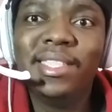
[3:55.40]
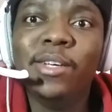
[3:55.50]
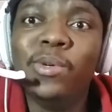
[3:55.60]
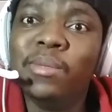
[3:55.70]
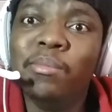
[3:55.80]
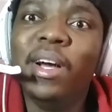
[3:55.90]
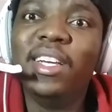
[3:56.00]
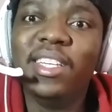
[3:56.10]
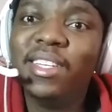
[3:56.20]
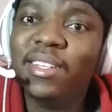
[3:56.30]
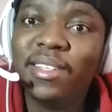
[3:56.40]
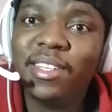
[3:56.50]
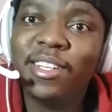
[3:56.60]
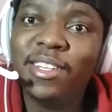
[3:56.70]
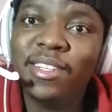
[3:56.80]
There was money,
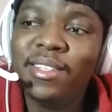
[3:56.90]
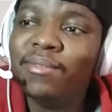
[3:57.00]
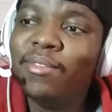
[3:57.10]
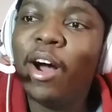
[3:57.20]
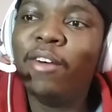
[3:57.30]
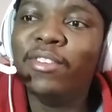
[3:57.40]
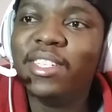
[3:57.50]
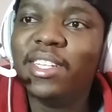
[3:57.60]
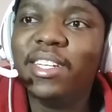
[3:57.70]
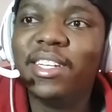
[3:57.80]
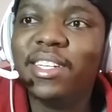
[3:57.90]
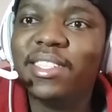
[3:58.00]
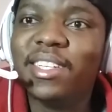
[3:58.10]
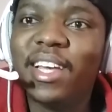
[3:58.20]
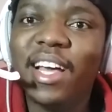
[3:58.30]
obviously, because
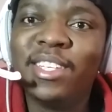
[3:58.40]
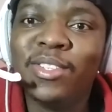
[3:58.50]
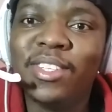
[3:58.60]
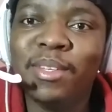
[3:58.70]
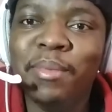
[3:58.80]
the cast was